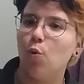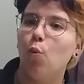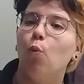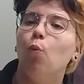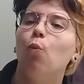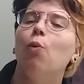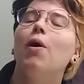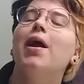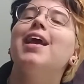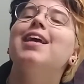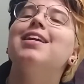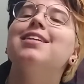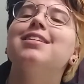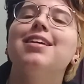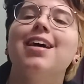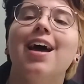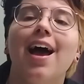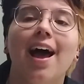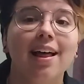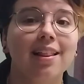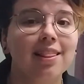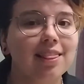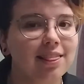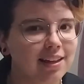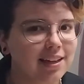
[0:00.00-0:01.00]
wait
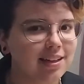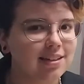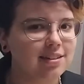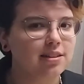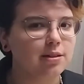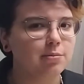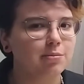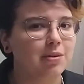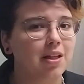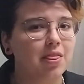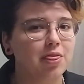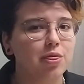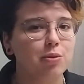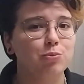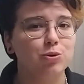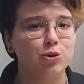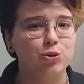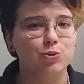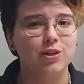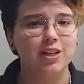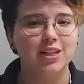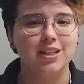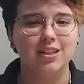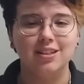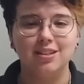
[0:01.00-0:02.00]
at least a month
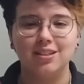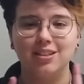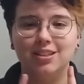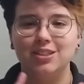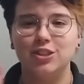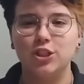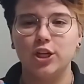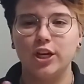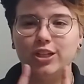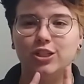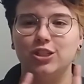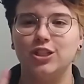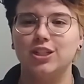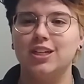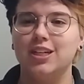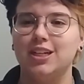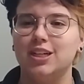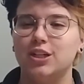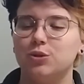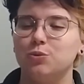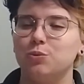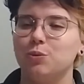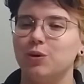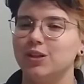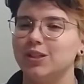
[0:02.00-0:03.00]
between changing each
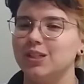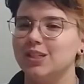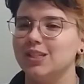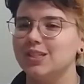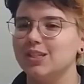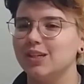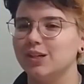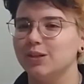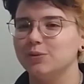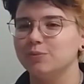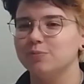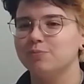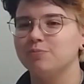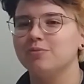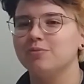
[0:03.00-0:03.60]
one, so